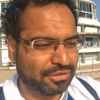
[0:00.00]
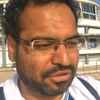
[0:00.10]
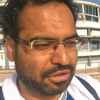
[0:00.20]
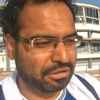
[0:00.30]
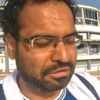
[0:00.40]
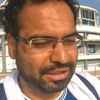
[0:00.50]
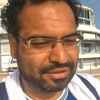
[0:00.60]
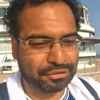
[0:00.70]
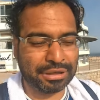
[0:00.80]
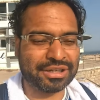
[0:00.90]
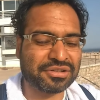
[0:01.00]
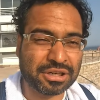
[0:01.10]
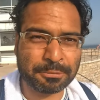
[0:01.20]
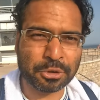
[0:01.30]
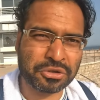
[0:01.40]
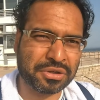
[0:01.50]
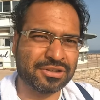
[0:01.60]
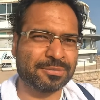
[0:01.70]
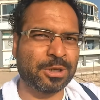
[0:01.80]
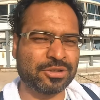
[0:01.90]
So it's a traditional
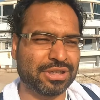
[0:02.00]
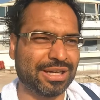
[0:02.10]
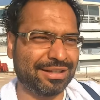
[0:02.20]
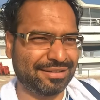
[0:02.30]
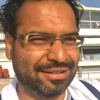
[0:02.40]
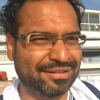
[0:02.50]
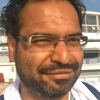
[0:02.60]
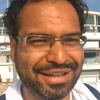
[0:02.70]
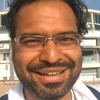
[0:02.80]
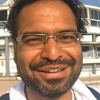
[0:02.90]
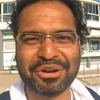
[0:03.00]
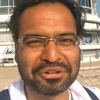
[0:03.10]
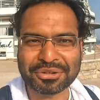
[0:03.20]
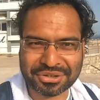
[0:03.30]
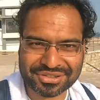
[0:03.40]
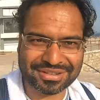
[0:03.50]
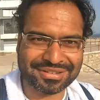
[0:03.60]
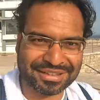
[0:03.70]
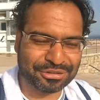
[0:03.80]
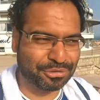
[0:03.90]
Portuguese martial arts, and it's a very
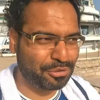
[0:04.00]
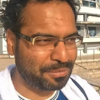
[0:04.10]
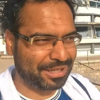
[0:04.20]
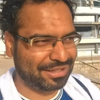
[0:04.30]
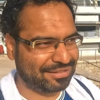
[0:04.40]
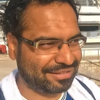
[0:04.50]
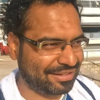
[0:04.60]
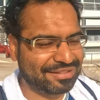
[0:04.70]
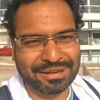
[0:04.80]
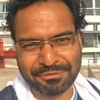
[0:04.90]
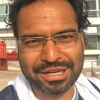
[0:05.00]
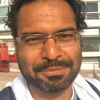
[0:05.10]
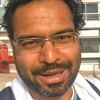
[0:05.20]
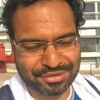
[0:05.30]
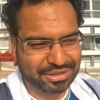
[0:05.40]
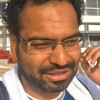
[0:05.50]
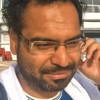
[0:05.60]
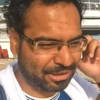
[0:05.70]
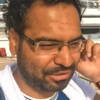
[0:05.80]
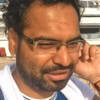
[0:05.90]
non-touristy thing to do, but since I'm very passionate
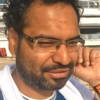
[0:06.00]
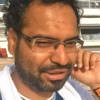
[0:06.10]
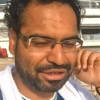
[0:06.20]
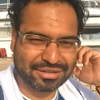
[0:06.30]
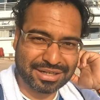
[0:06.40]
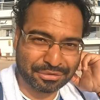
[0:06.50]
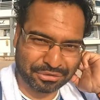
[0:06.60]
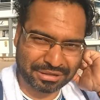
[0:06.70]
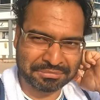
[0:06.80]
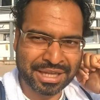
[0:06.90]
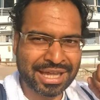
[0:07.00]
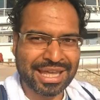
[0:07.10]
about it, so I reached out to them